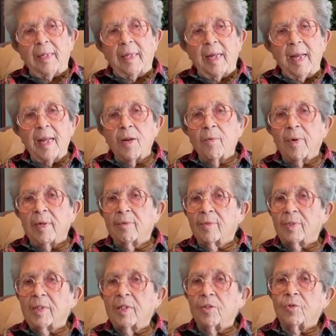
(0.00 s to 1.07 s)
anyway, it
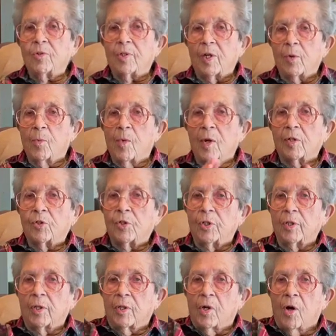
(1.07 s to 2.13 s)
was interesting
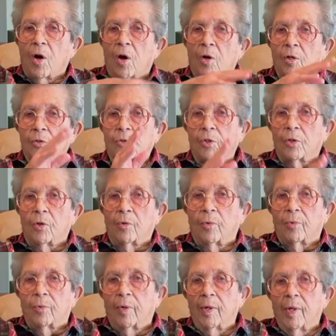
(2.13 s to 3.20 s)
watching the cars go